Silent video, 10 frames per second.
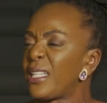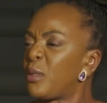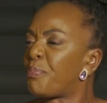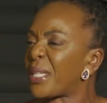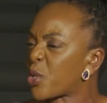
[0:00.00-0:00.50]

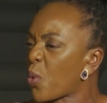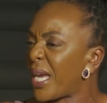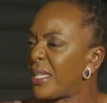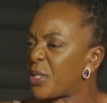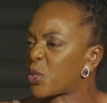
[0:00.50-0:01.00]

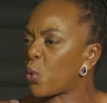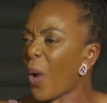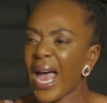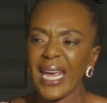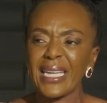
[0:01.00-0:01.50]
in-betweens. You
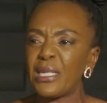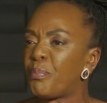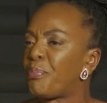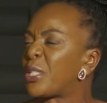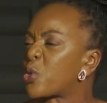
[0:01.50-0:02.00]
are
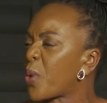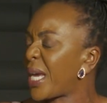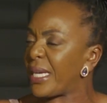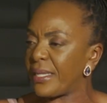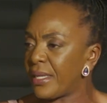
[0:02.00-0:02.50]
in
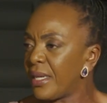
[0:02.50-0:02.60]
between.